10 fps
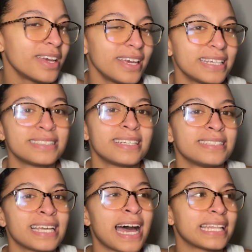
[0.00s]
Is
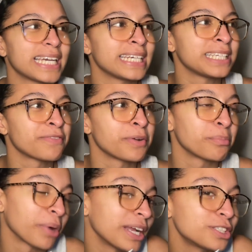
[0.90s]
that like a different
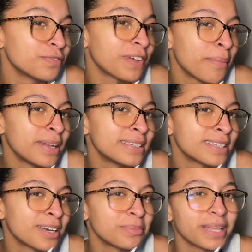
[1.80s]
branch of
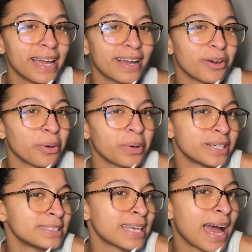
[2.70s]
feminism? Like, or
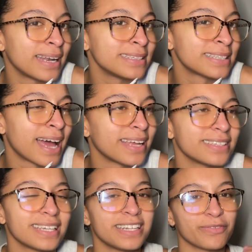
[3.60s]
is that a
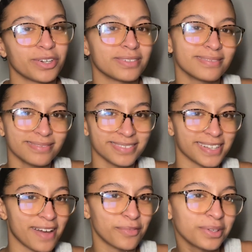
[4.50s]
different
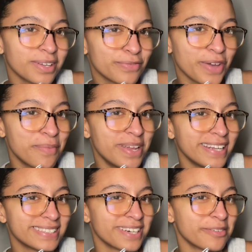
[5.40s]
level of
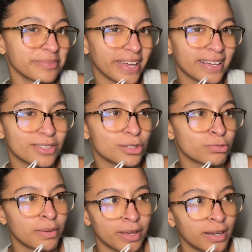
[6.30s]
feminism? Like those
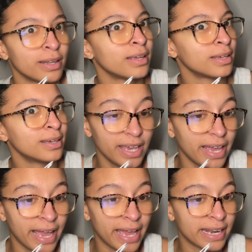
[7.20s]
women,
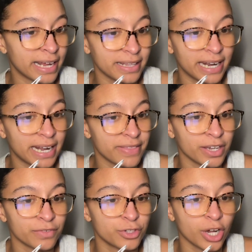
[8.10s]
and I think
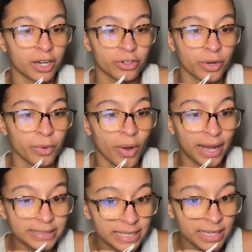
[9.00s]
of Chandra
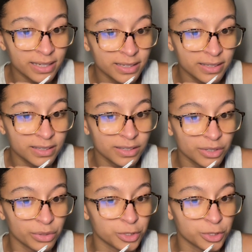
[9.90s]
Mohanty, who